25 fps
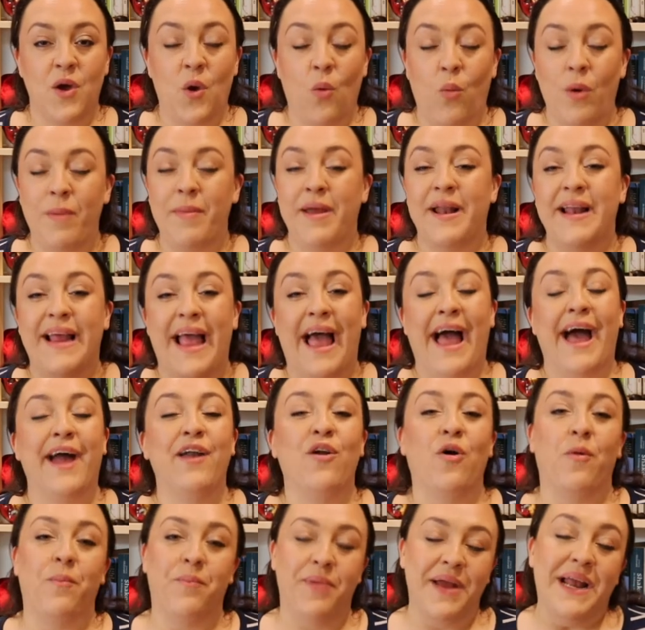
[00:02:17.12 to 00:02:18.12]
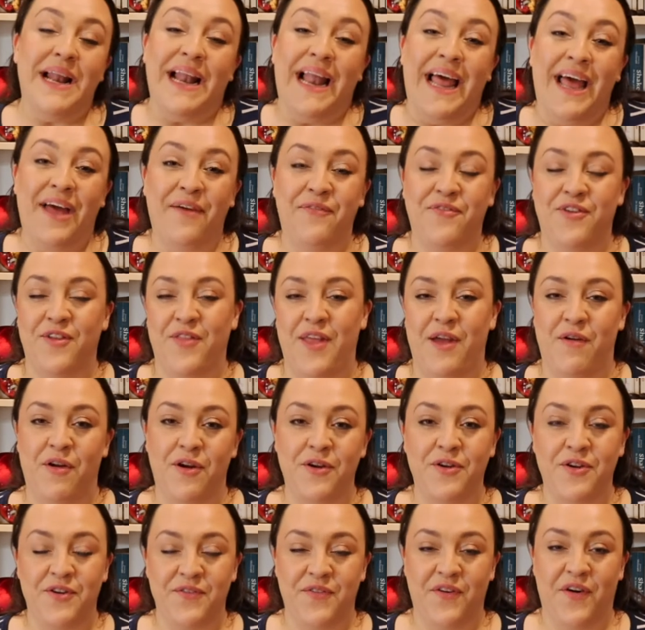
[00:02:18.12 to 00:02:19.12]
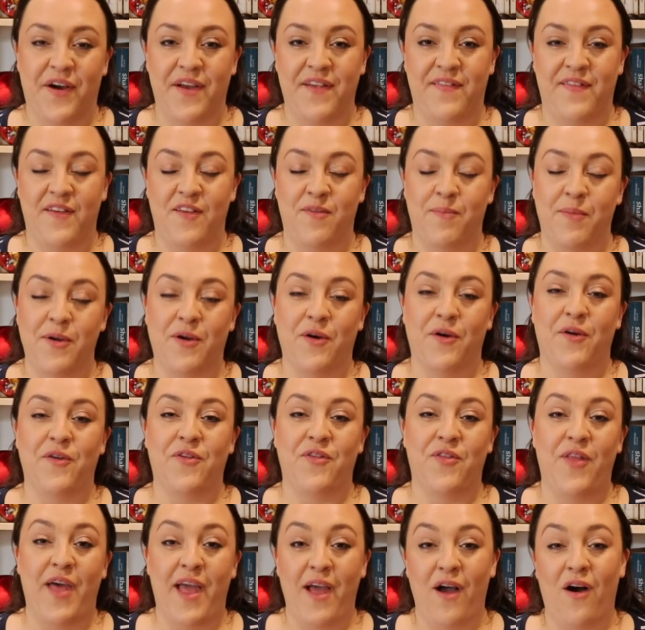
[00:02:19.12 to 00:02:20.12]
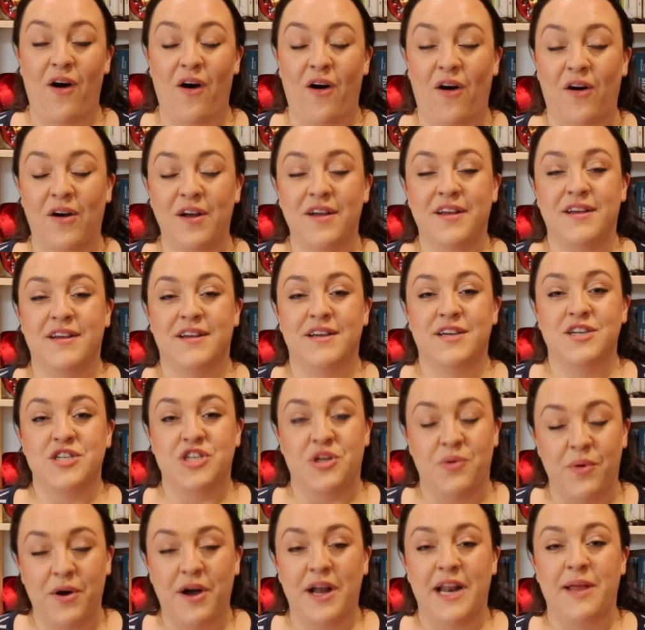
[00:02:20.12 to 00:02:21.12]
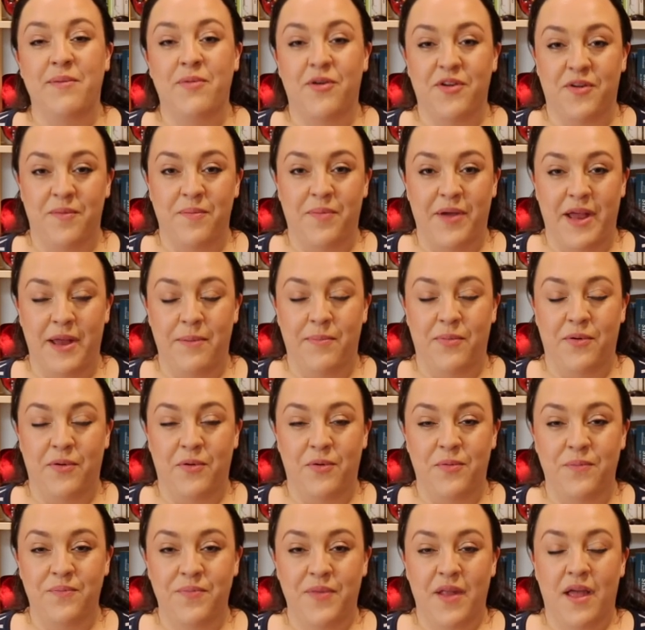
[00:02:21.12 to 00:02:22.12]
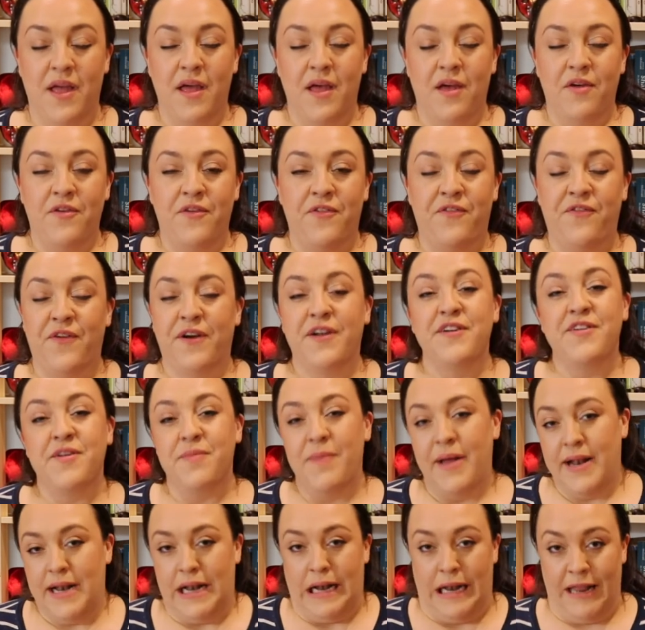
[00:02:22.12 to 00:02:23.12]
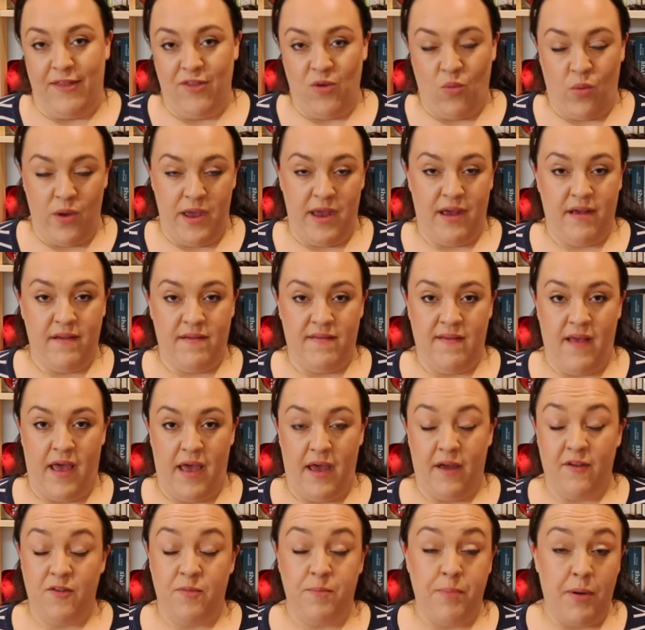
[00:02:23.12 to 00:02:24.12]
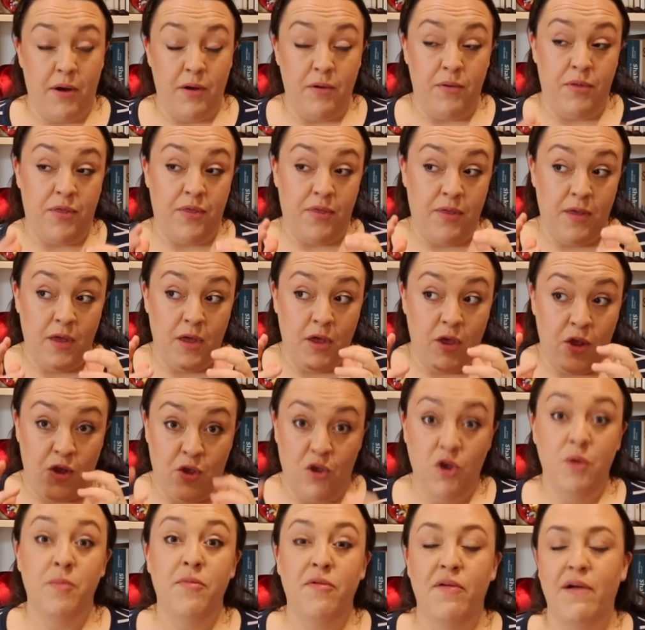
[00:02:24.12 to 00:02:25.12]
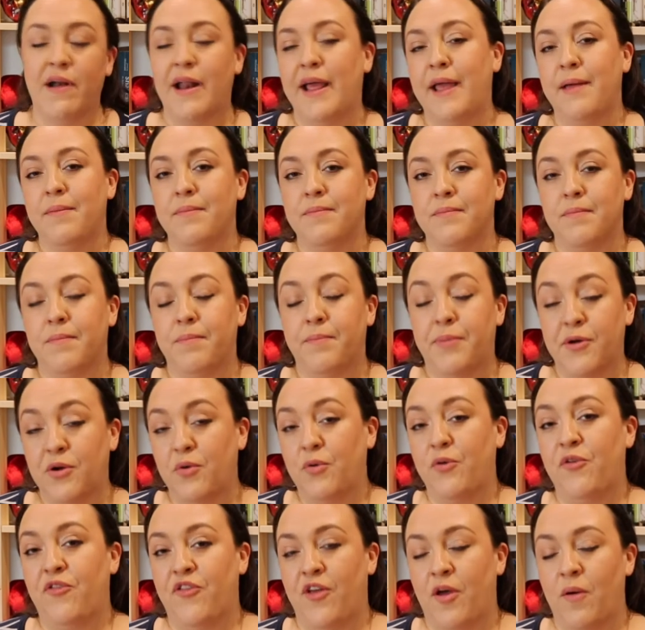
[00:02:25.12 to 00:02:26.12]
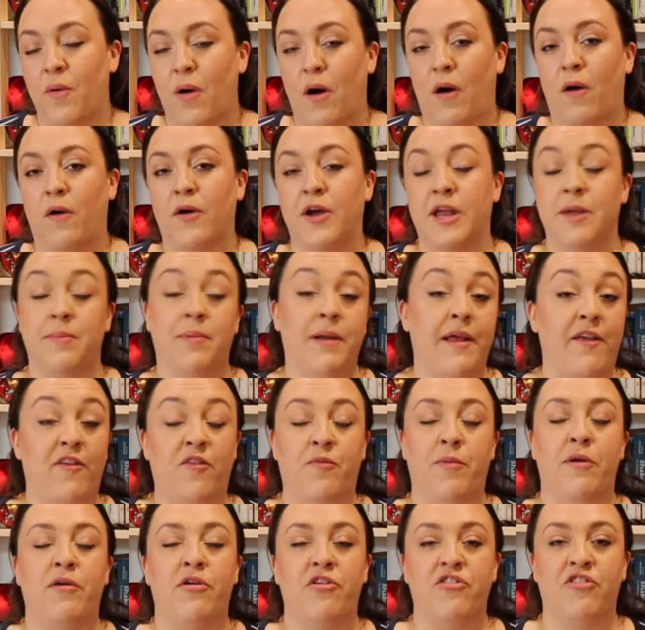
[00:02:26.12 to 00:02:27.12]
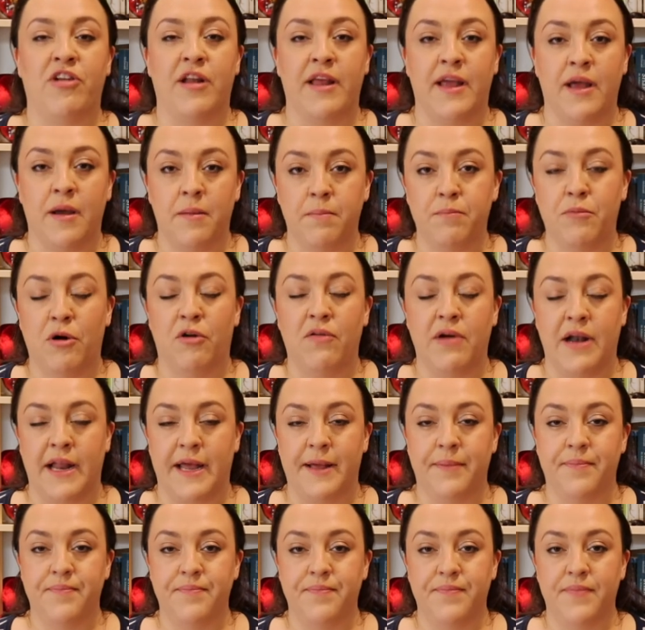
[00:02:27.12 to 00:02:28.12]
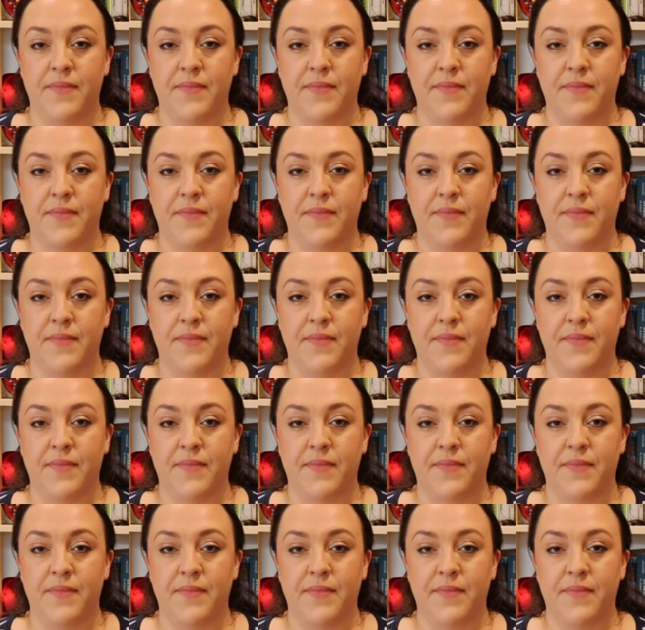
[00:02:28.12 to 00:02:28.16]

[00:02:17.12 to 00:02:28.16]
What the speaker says: Women cannot be left to their own devices because they are, to early modern people, fundamentally the weaker sex, both humorally, but also arguably spiritually and morally.